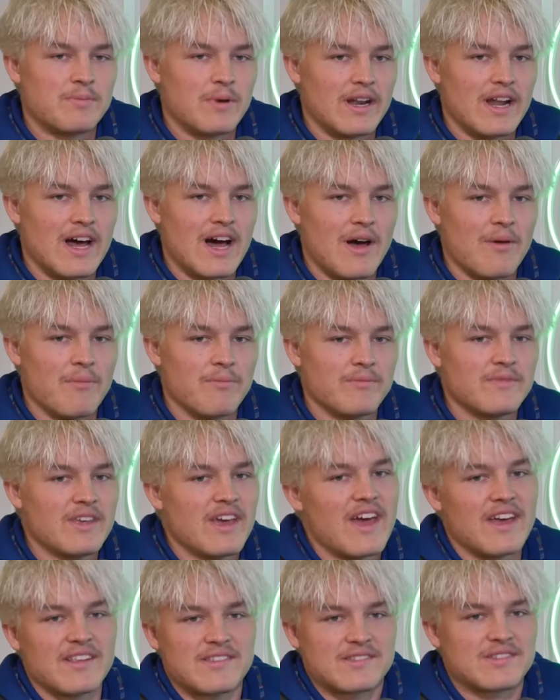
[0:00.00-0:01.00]
But
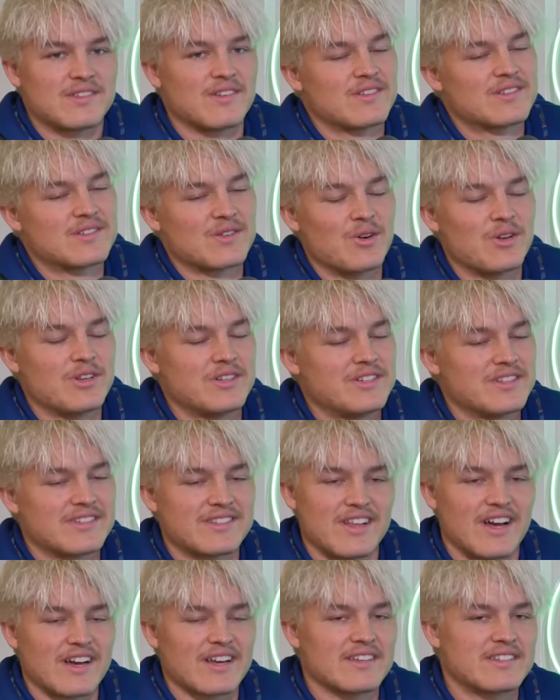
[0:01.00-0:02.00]
it's sort of
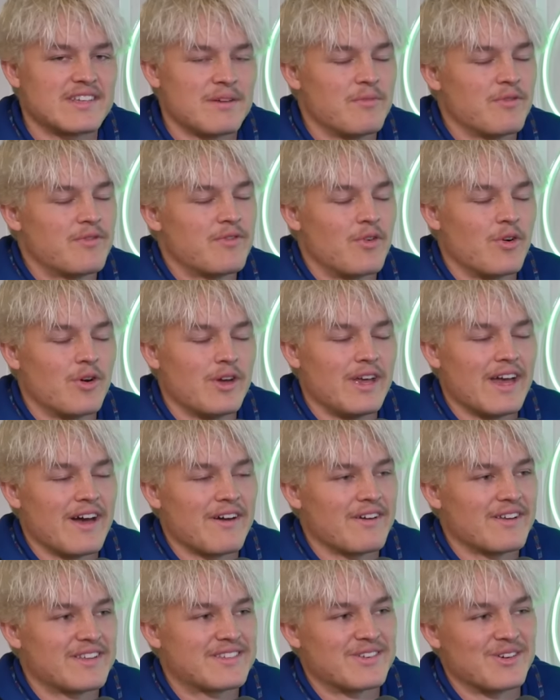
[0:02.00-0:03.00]
just like I said
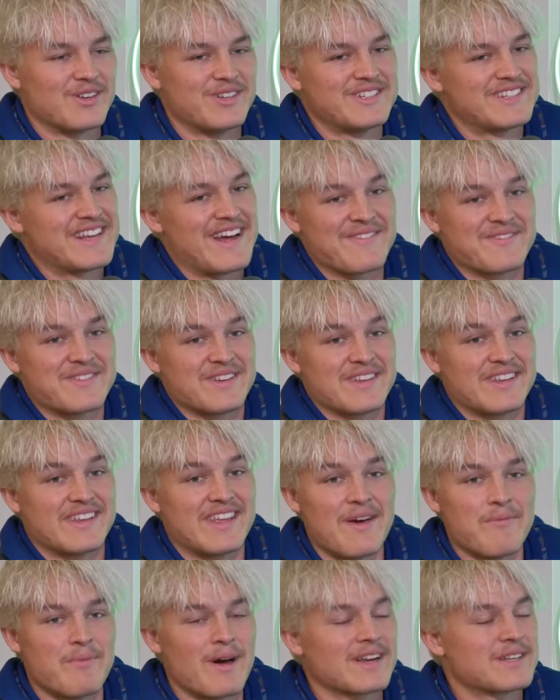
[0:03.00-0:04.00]
before, sort of just have to
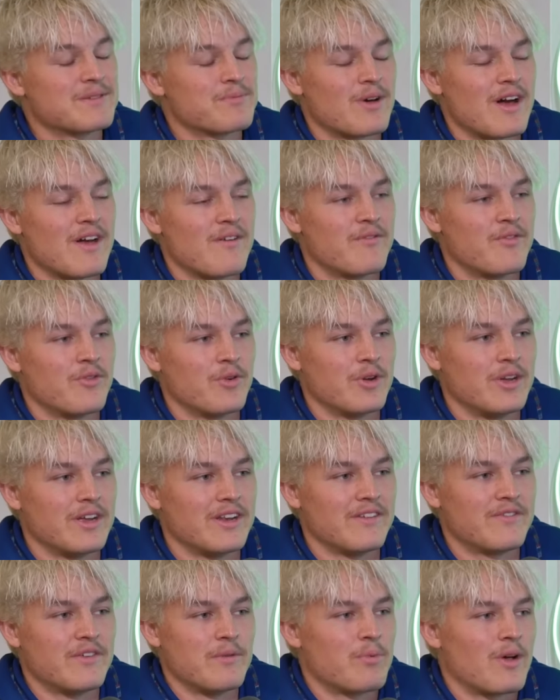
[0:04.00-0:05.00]
get back to playing footy.
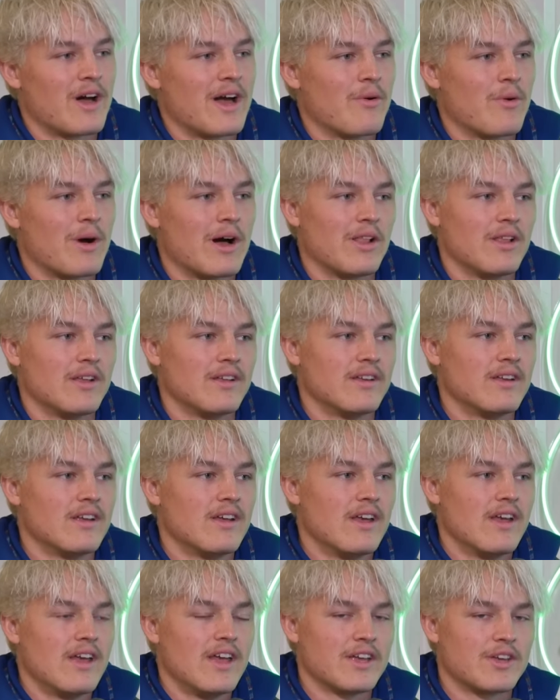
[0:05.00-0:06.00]
And if you play well,
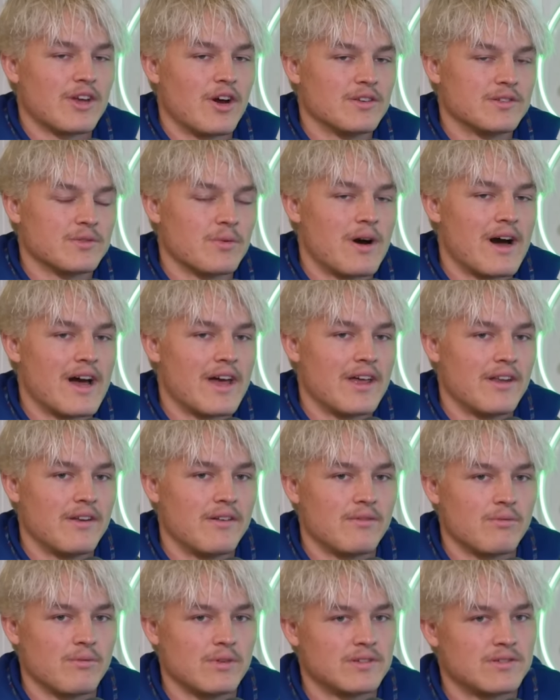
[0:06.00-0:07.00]
it goes away,
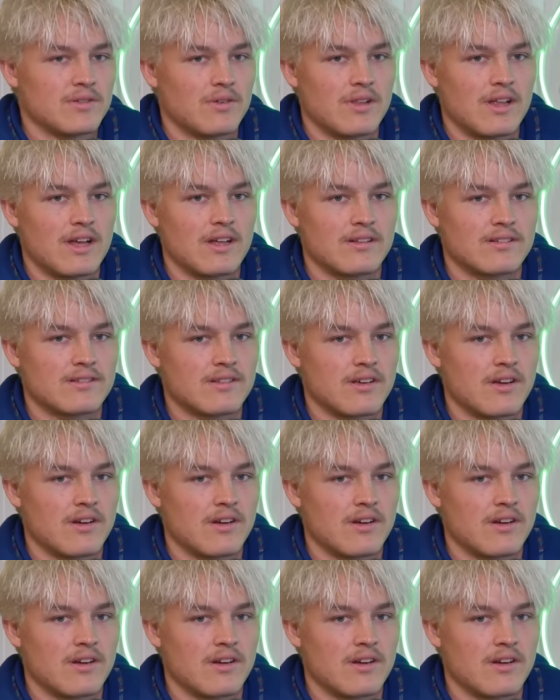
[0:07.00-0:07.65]
and we saw that.